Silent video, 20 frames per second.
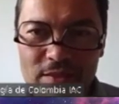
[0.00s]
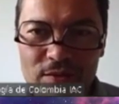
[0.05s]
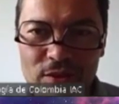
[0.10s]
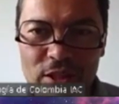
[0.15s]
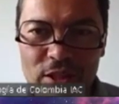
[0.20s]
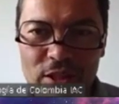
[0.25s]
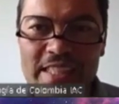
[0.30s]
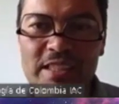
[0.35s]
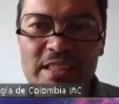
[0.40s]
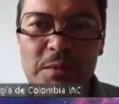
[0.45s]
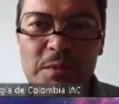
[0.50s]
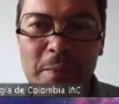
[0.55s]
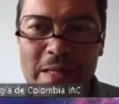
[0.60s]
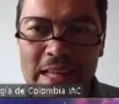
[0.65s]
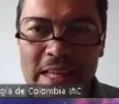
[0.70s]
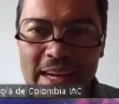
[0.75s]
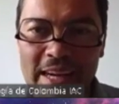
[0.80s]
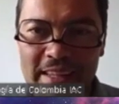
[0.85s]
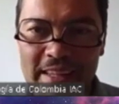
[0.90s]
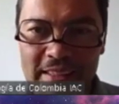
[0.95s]
for
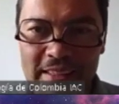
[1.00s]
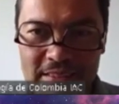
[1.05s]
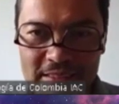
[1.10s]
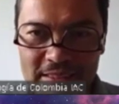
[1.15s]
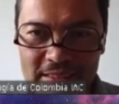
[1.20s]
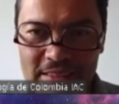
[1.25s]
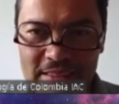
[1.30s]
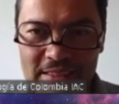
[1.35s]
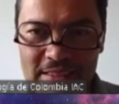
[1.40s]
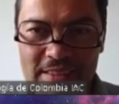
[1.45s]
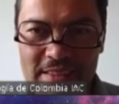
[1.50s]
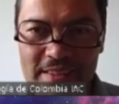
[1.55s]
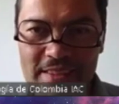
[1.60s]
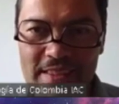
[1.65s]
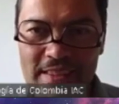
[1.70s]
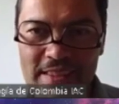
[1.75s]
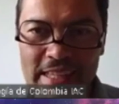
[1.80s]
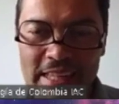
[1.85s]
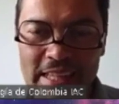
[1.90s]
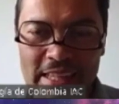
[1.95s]
explain
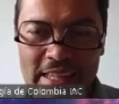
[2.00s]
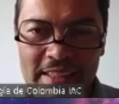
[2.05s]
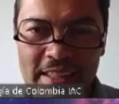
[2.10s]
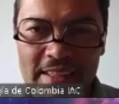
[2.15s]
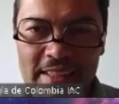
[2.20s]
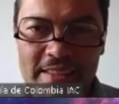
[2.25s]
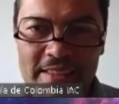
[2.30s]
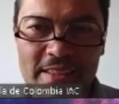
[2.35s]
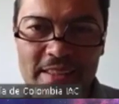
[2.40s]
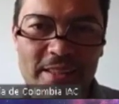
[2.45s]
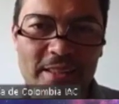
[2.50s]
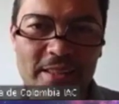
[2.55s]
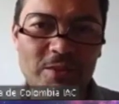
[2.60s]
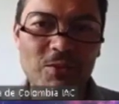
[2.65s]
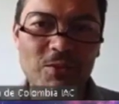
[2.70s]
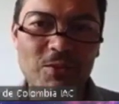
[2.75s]
genetics,